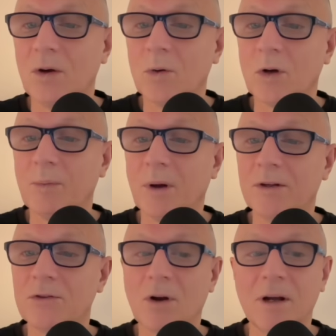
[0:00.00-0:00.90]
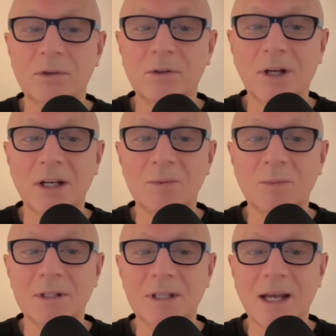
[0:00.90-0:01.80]
autopilot driver
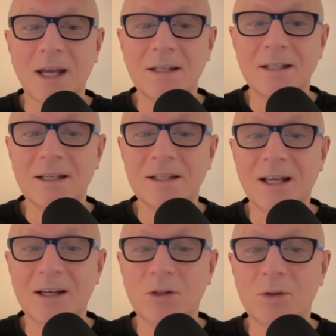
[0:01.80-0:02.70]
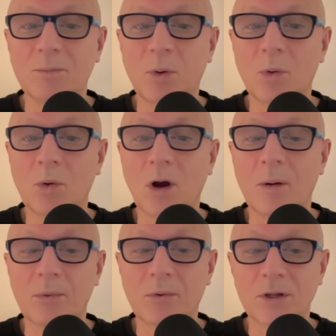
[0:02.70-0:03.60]
engagement, and it is argued poor
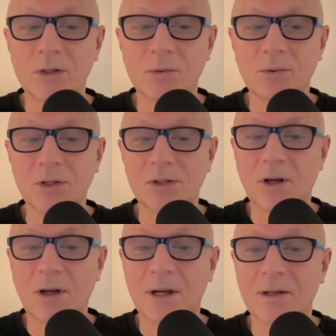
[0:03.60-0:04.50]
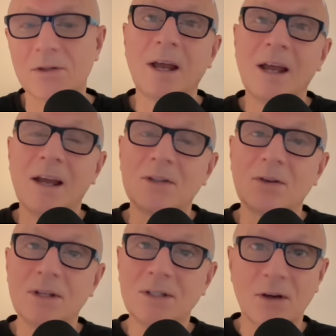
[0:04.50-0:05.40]
operational design.
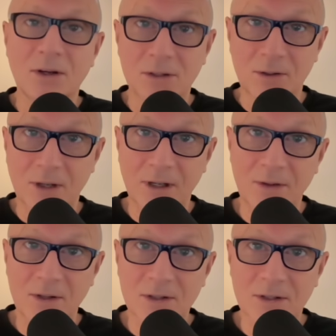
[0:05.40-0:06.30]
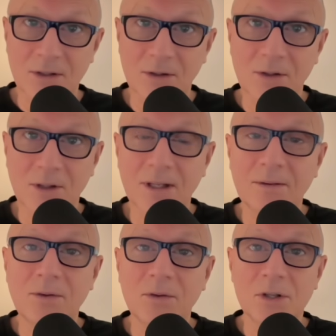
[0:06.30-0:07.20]
So these guys that are in this, the
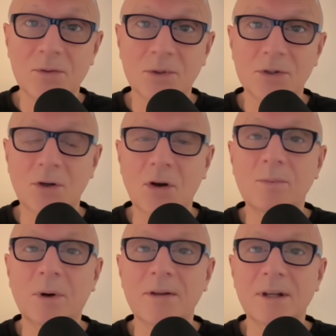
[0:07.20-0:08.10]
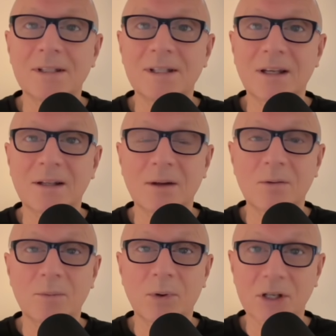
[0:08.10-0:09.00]
influencers were shocked by this. They
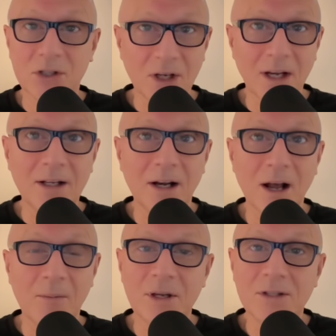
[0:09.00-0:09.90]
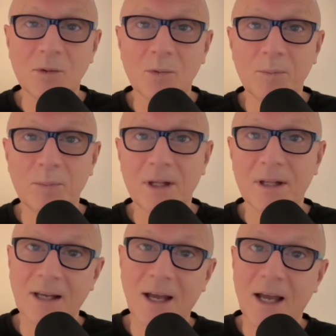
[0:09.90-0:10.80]
were pretty shaken up, as you would be.
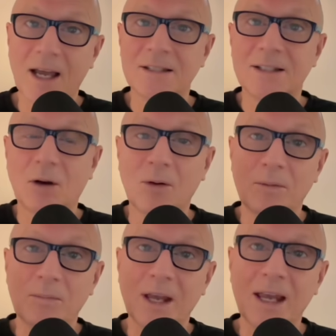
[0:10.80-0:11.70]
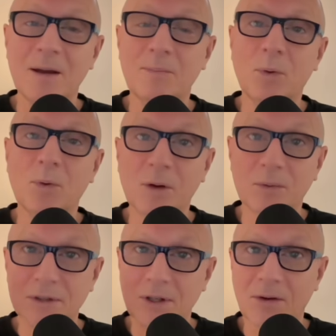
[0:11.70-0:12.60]
The car actually got airborne. It
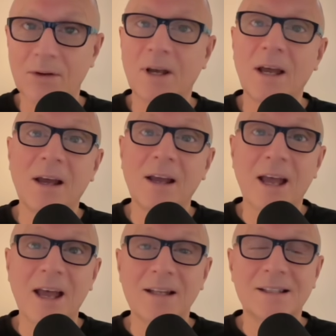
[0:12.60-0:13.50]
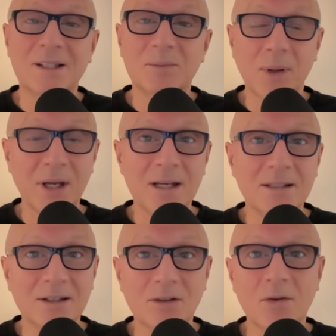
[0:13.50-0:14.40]
was going at
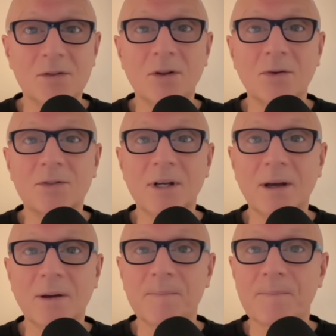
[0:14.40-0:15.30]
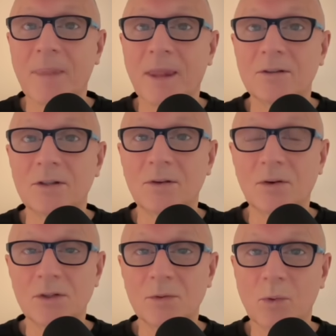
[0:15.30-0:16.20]
speed, did not slow down, did
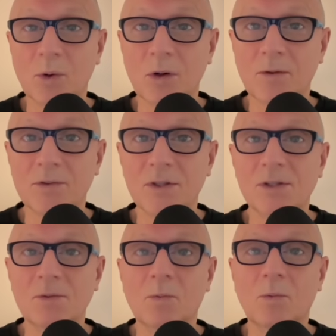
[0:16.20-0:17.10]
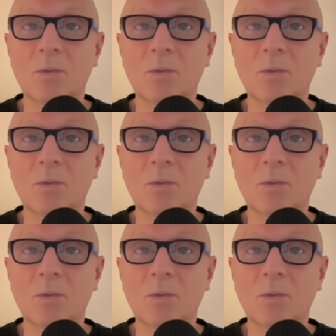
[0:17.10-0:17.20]
not swerve, just